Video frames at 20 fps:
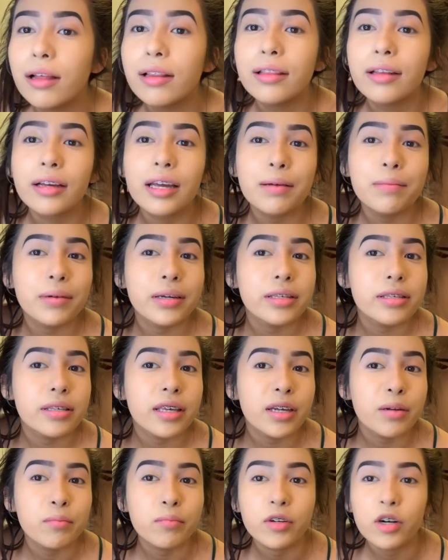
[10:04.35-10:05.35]
Look at my
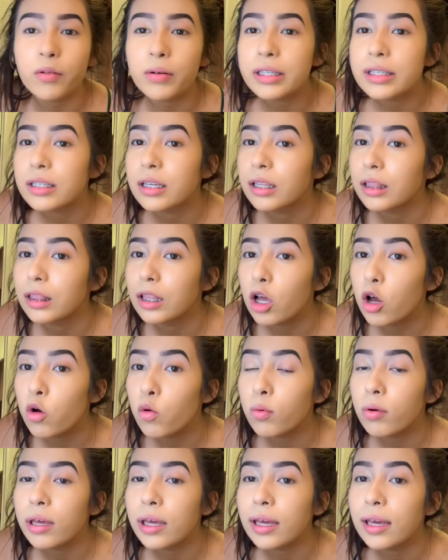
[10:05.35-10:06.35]
skin, bro. It's
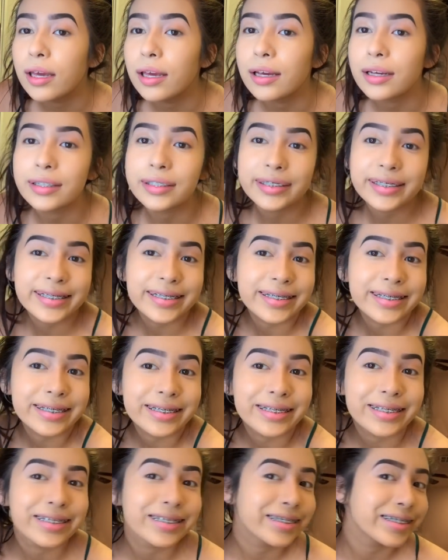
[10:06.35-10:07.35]
glowing.
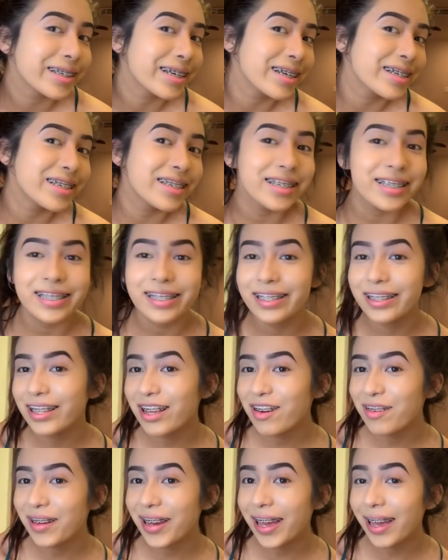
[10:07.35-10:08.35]
She's
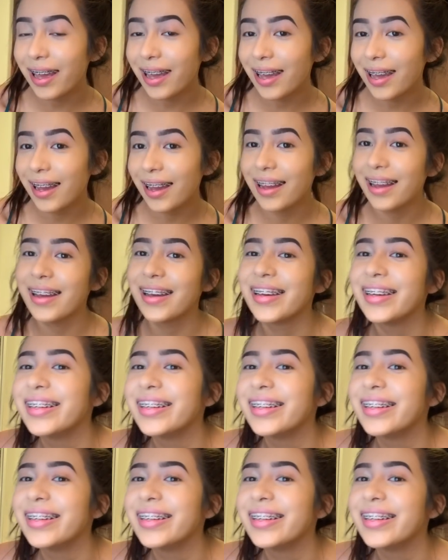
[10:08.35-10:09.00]
glowing.